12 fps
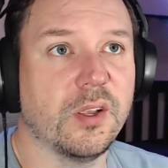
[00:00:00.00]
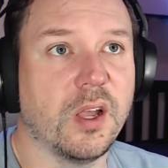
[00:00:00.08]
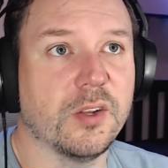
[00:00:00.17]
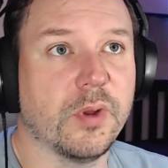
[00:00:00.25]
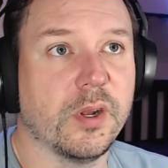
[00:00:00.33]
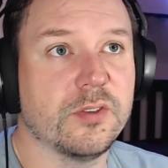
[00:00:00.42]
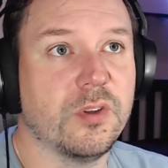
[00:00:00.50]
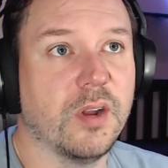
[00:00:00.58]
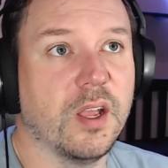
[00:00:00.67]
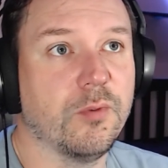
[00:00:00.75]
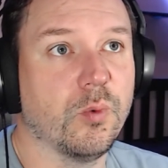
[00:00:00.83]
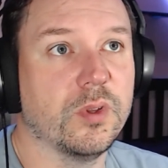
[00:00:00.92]
content creators
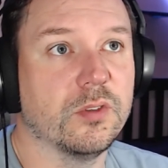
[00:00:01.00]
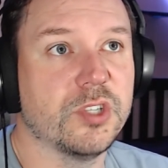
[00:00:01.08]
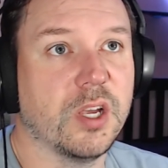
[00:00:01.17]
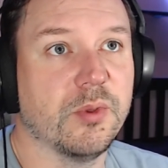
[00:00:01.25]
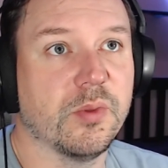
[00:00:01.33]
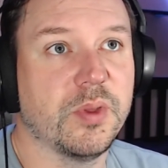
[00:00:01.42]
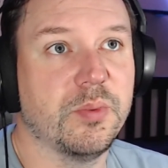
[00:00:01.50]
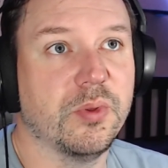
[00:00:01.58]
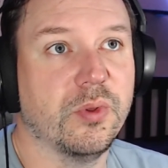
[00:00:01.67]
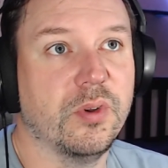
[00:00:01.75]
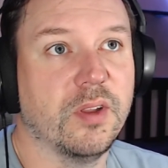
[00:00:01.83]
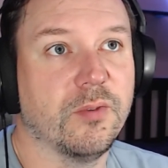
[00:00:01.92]
don't have a real job, but the
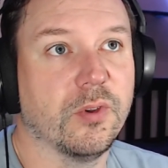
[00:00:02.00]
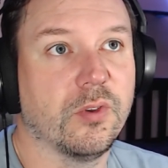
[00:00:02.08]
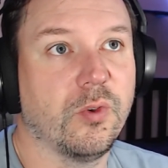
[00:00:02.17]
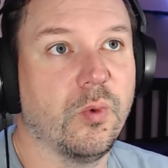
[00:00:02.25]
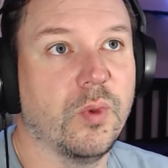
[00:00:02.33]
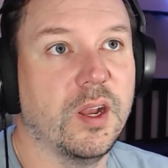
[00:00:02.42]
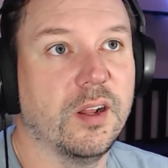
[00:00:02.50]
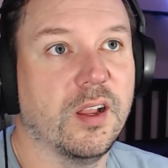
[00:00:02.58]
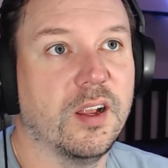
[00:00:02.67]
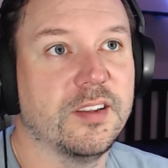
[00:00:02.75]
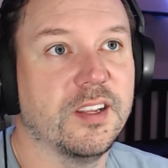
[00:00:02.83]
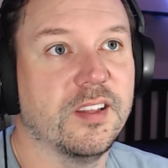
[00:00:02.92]
people who never created
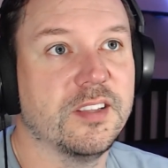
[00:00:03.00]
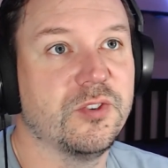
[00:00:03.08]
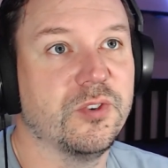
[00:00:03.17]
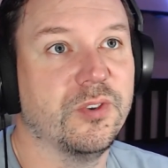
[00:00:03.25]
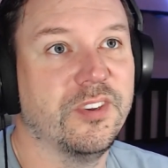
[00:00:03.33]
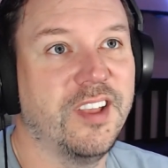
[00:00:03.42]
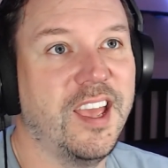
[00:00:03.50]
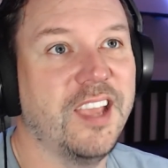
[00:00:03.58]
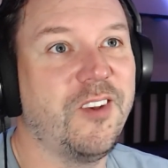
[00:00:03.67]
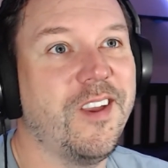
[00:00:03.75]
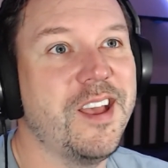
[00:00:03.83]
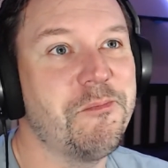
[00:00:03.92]
content. That's true. Hey,
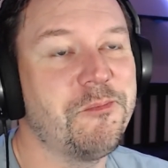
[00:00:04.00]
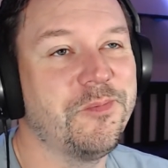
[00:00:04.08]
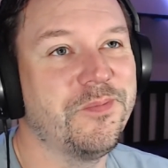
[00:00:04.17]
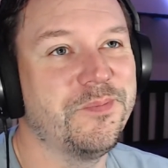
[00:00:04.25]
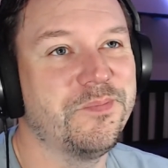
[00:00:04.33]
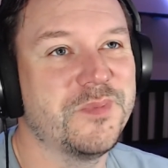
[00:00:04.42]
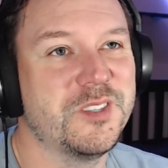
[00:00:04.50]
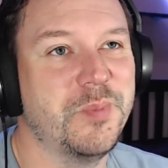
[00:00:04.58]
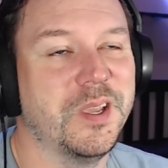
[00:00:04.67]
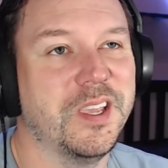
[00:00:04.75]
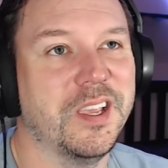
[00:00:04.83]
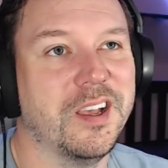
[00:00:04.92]
Crip!
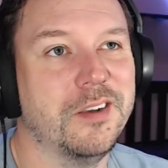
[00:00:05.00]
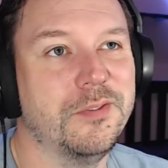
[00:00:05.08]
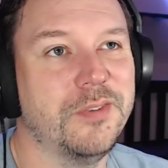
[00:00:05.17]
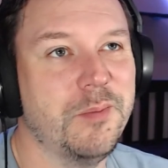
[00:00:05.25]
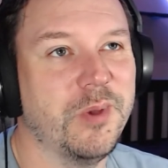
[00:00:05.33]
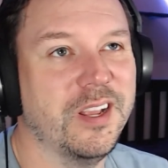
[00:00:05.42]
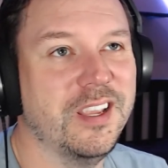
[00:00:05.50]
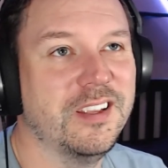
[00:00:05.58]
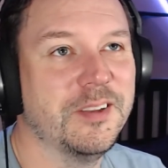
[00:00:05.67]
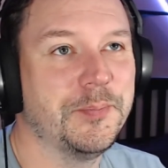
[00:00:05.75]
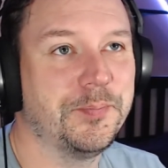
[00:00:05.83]
Speaking of, hey, buddy.